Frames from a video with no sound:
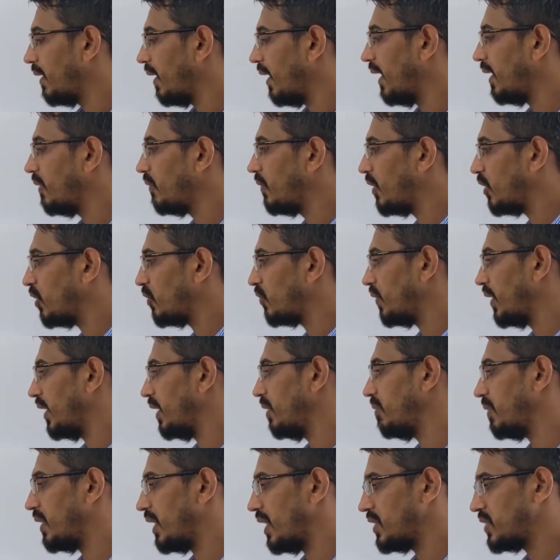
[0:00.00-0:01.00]
and we have to
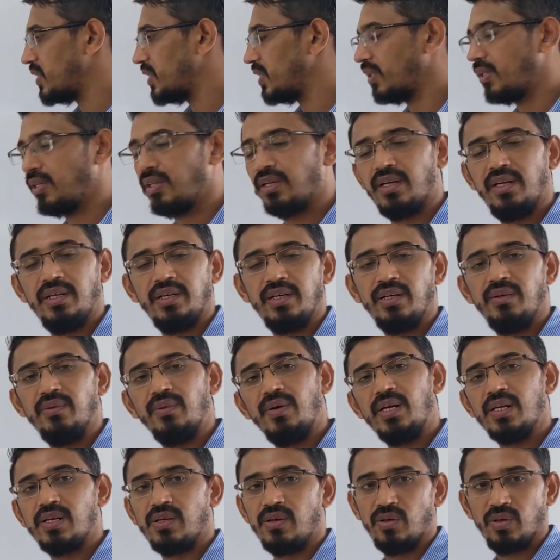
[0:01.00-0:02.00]
find branch current
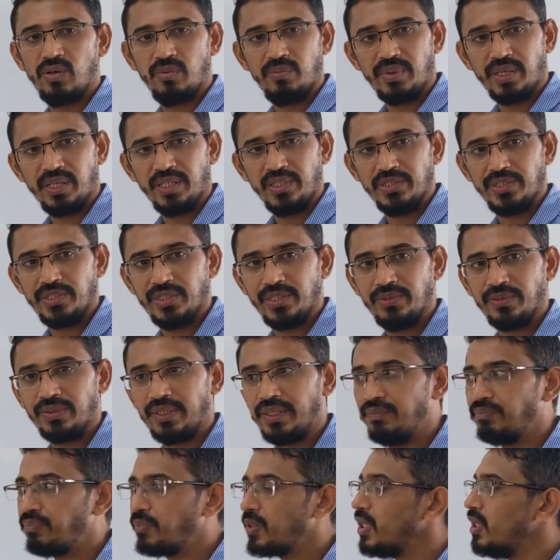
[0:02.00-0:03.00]
in what? All branches,
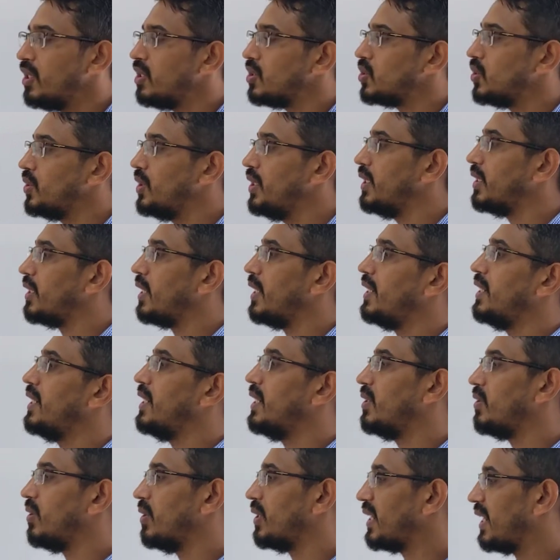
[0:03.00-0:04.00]
okay? So here I
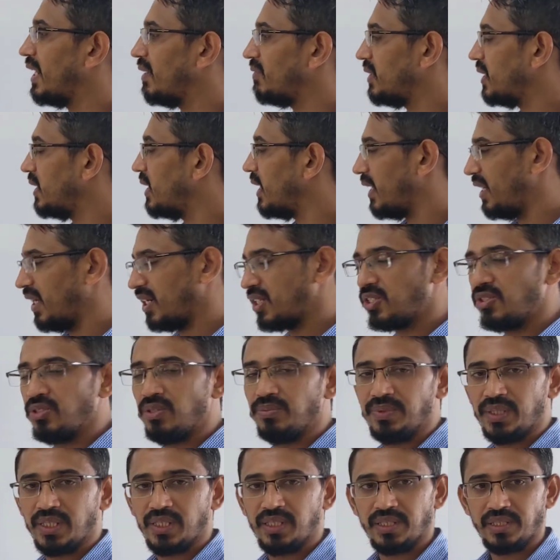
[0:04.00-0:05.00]
did not give the direction
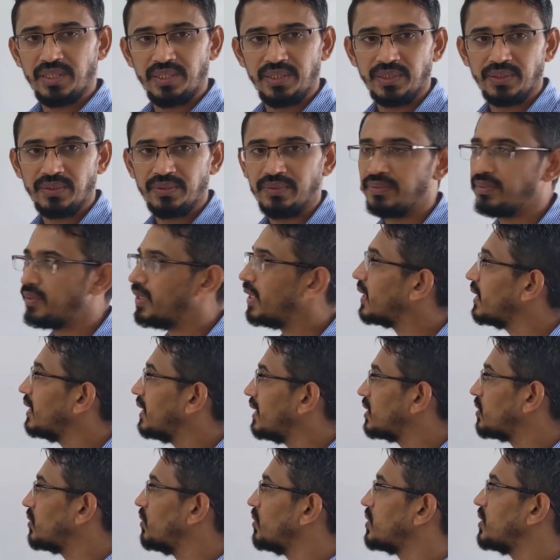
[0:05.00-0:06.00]
of the current. Like
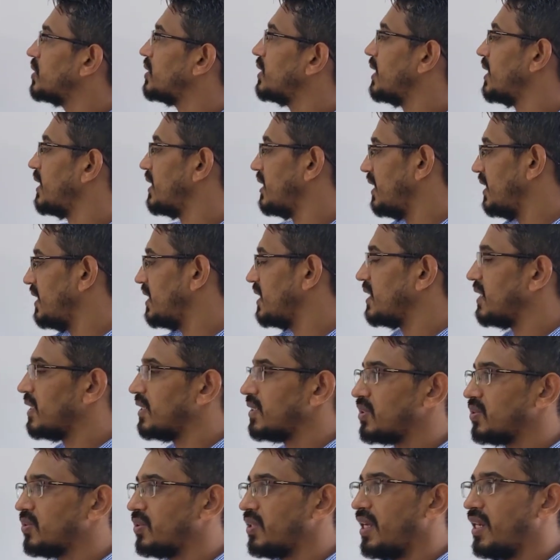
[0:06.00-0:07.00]
in this question they are
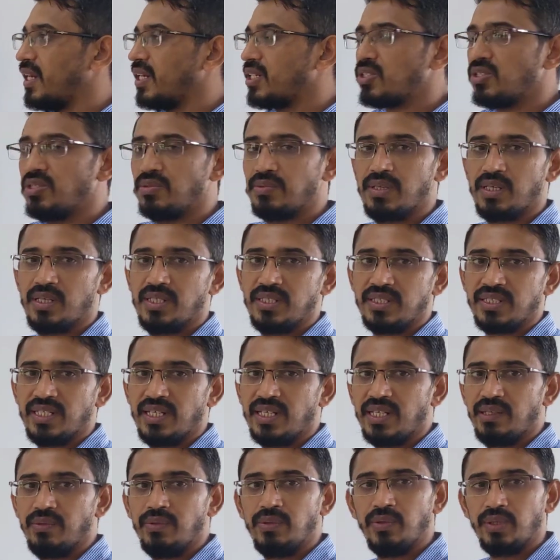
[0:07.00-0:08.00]
easier, so direction of currents
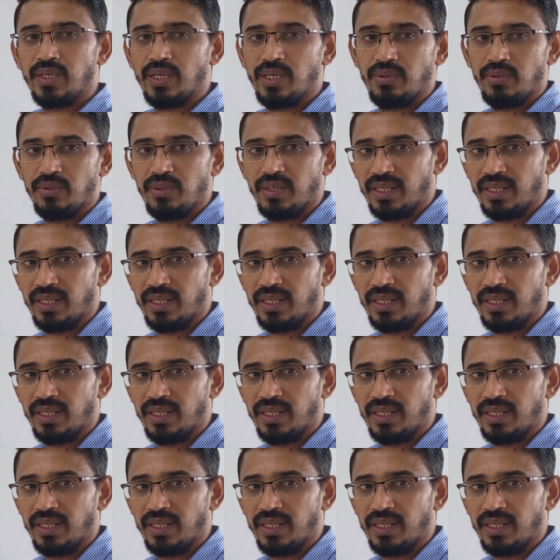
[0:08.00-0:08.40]
are given, you can do